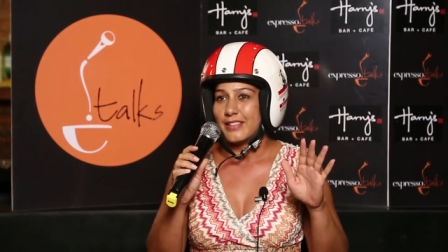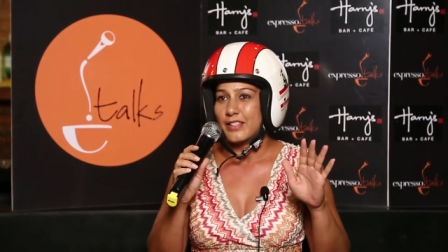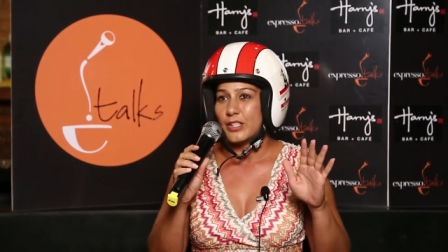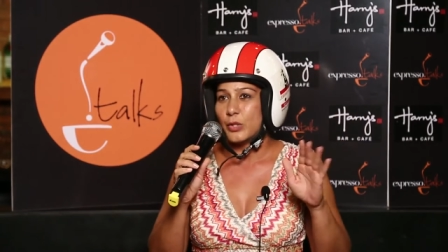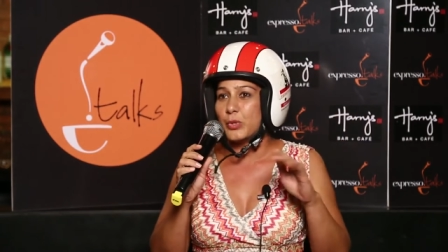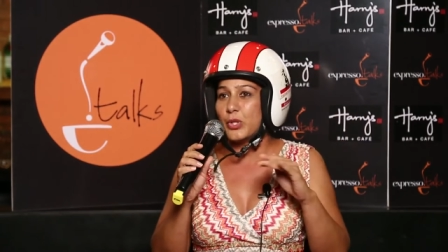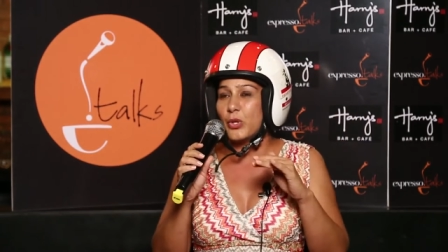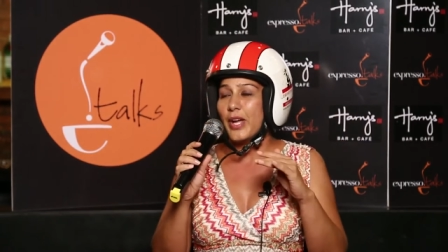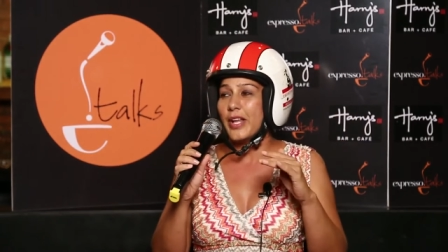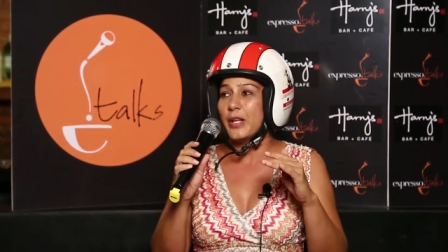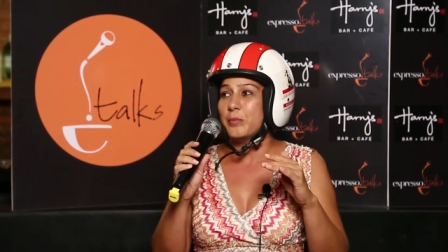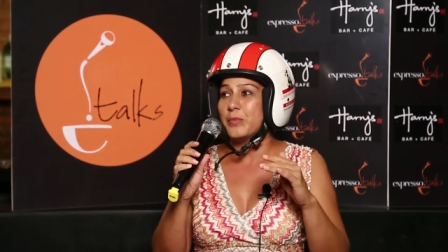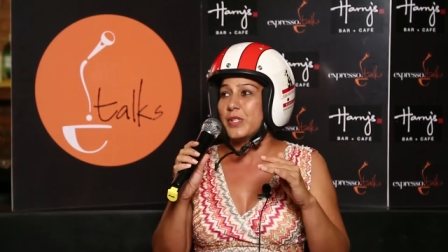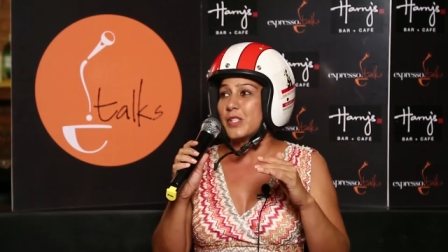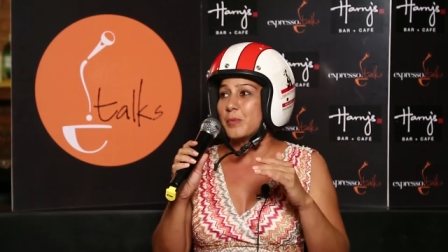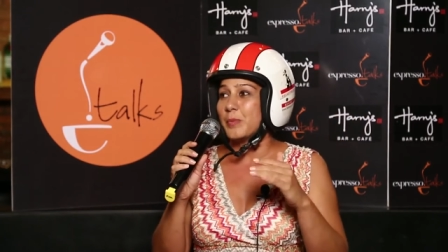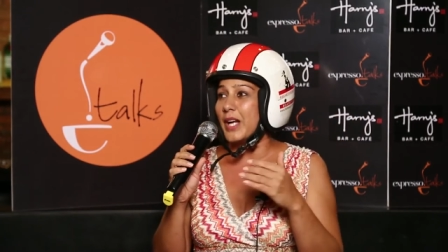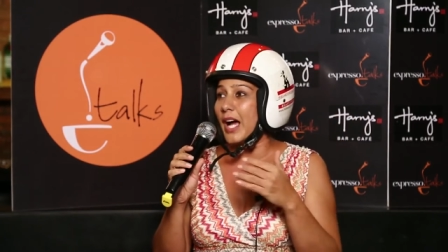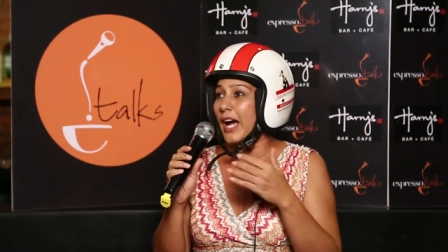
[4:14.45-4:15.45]
There were no
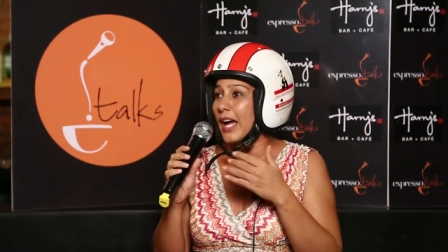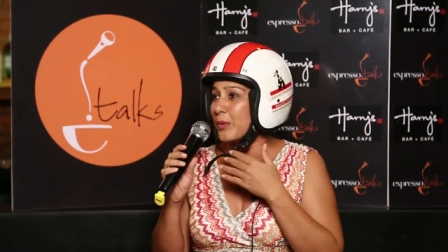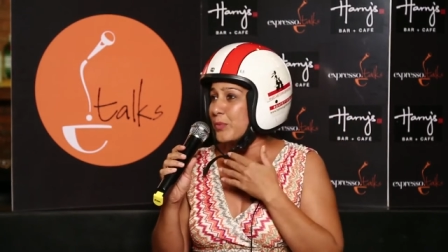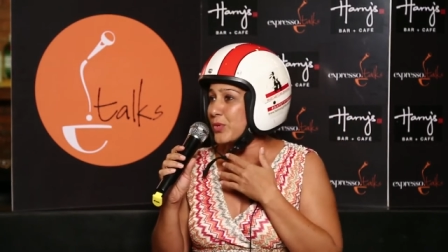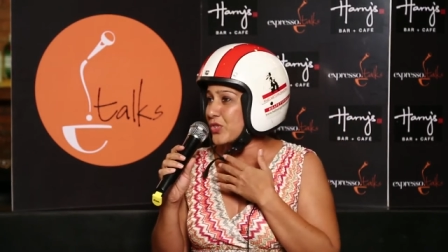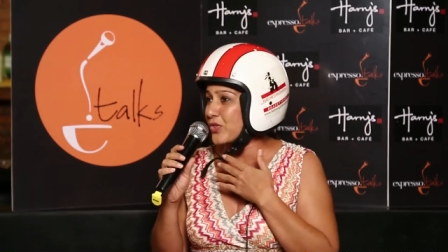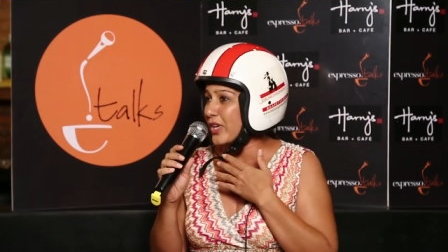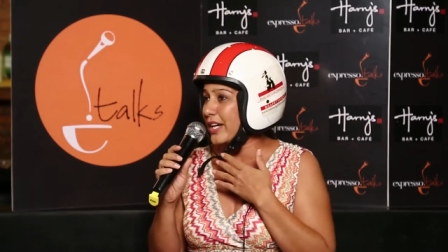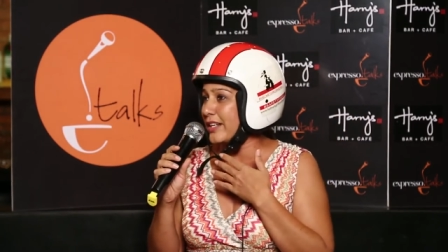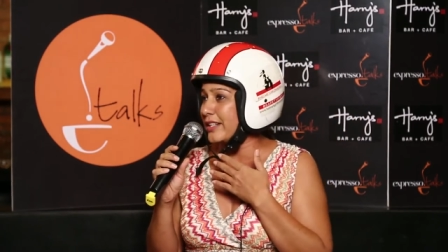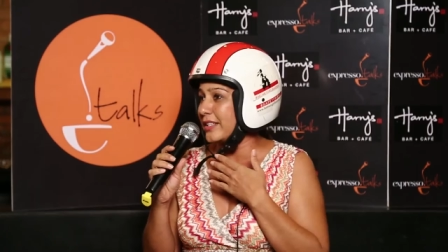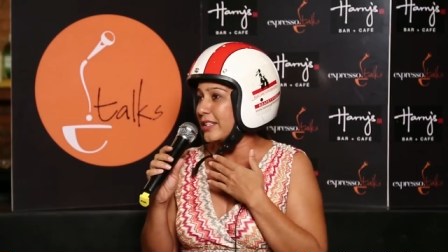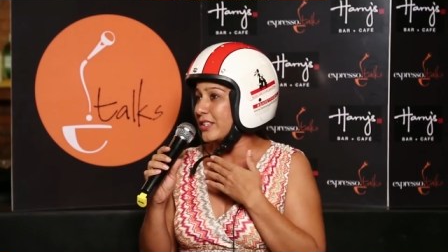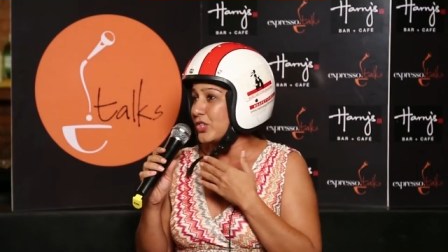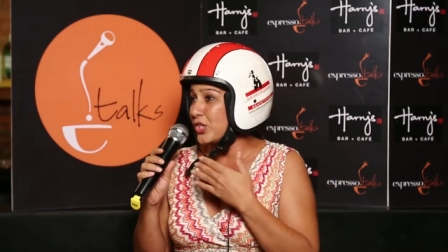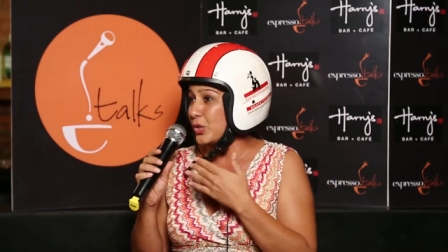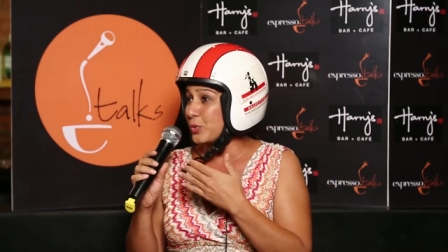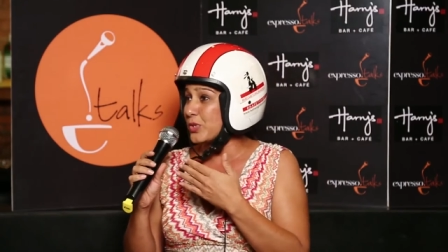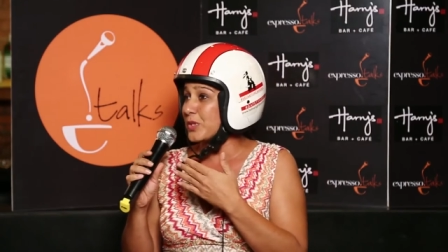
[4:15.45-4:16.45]
helmets, but I was riding.
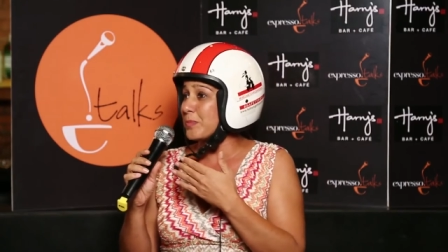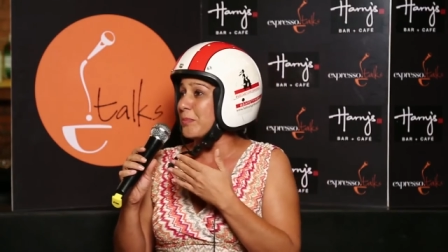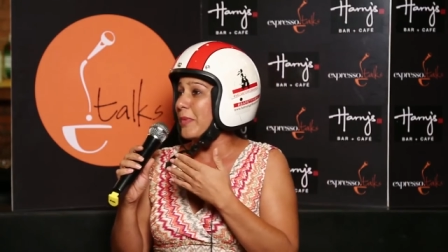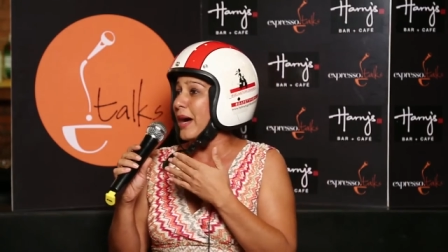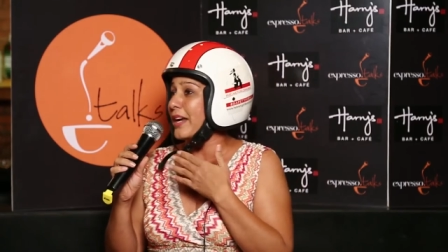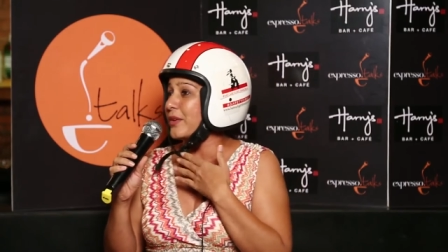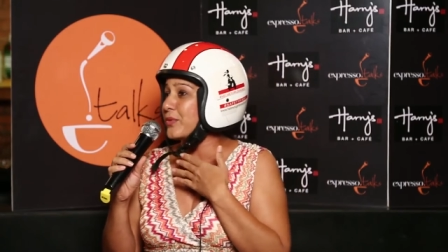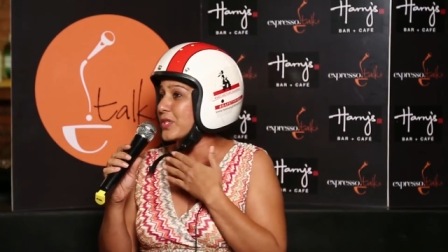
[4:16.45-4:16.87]
She was my